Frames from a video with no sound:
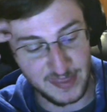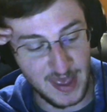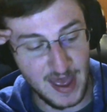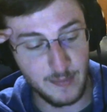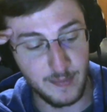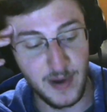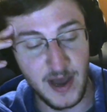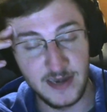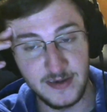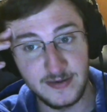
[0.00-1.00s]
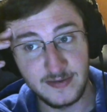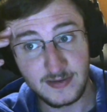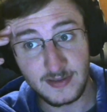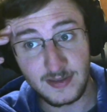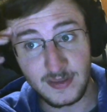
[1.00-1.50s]
that. But
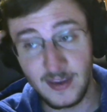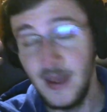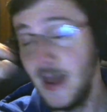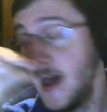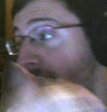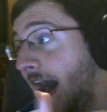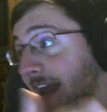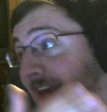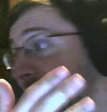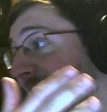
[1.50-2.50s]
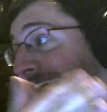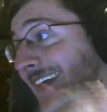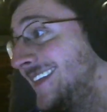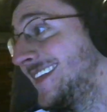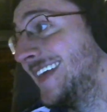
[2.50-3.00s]
I can't.
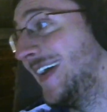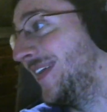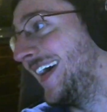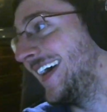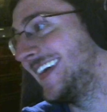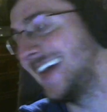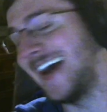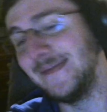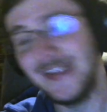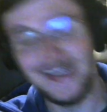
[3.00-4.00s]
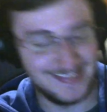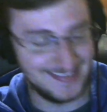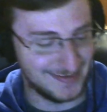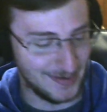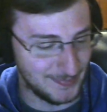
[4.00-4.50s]
So, like, I'm gonna
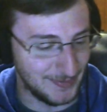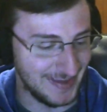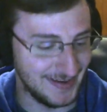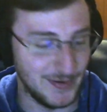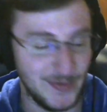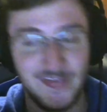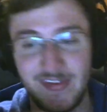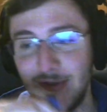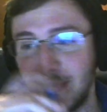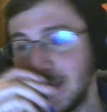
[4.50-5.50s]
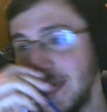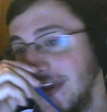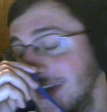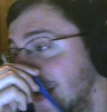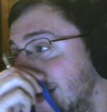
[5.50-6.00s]
start playing Cold Steel 3